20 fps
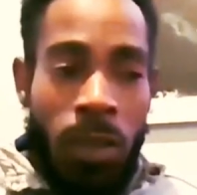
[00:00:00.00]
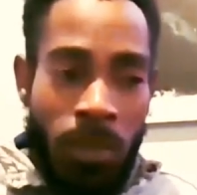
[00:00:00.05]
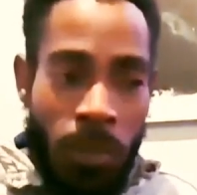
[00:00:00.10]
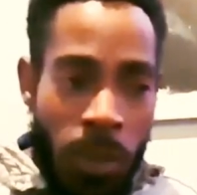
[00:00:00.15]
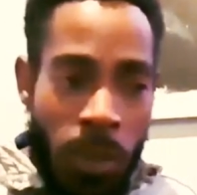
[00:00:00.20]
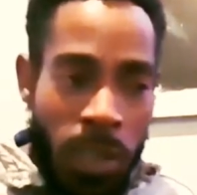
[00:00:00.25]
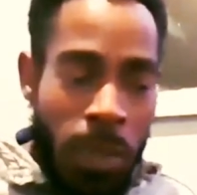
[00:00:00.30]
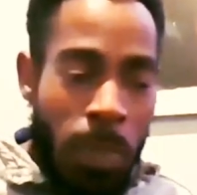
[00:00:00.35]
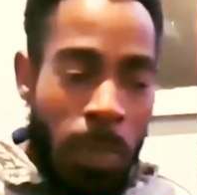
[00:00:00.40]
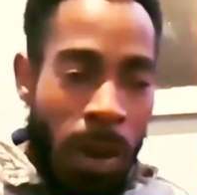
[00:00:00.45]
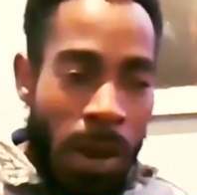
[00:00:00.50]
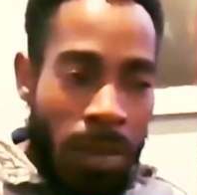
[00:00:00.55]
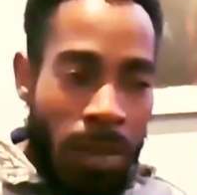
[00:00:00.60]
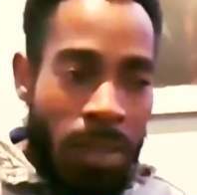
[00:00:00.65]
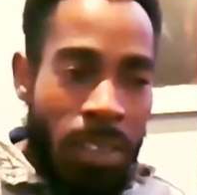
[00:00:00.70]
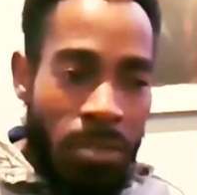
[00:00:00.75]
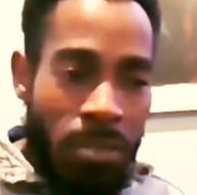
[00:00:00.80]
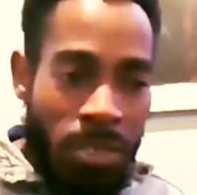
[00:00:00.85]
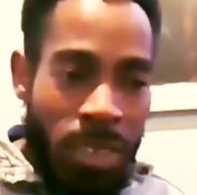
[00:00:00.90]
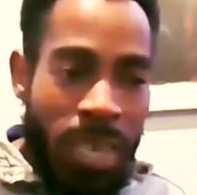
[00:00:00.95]
The first
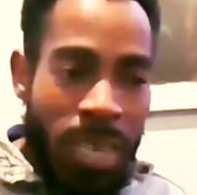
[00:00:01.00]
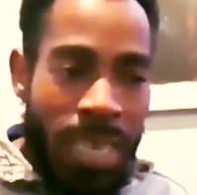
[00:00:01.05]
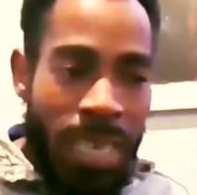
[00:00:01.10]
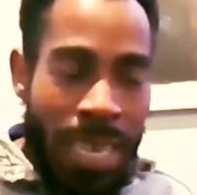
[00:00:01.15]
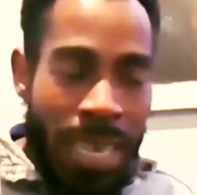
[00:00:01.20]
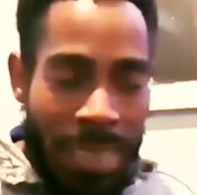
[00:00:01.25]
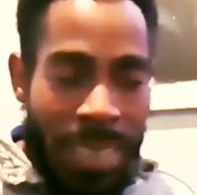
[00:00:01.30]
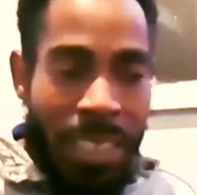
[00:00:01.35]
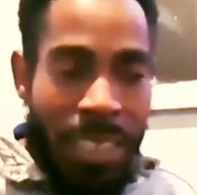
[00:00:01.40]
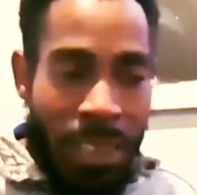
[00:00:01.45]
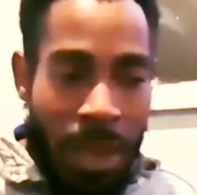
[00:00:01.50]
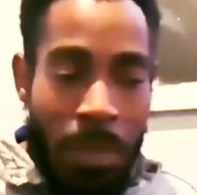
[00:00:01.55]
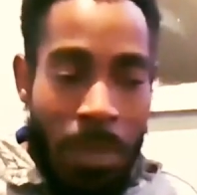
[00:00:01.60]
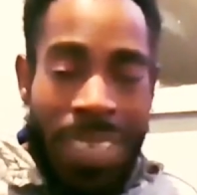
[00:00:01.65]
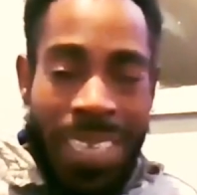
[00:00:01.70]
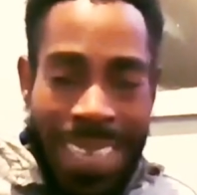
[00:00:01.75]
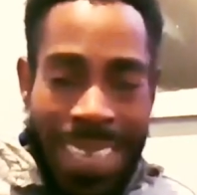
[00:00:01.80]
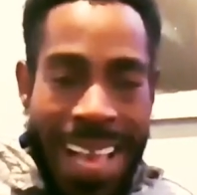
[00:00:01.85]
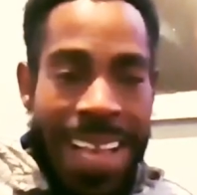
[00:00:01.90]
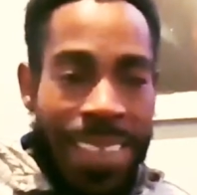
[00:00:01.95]
part is really an
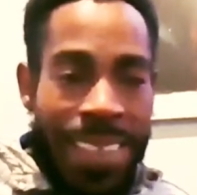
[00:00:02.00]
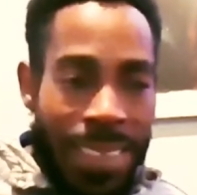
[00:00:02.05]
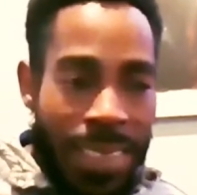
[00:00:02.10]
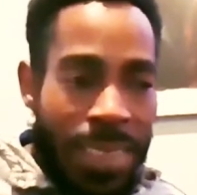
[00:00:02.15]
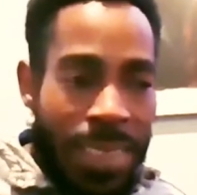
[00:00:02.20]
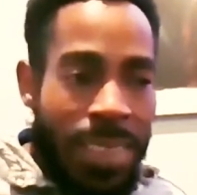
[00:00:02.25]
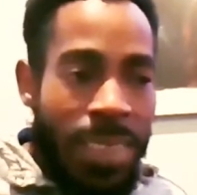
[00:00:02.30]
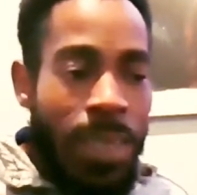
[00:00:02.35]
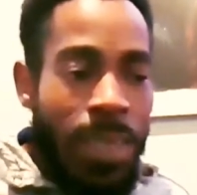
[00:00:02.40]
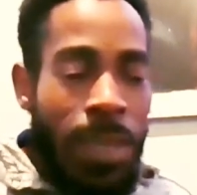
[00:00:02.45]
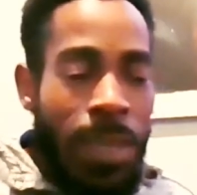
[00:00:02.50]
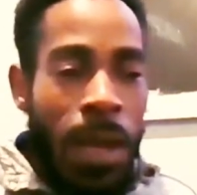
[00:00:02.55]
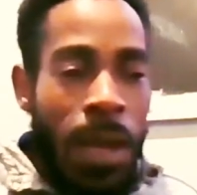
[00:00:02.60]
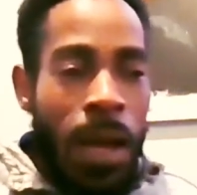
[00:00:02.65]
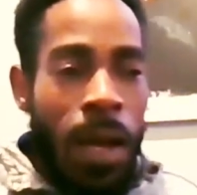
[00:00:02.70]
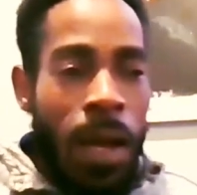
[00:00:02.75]
economic analysis,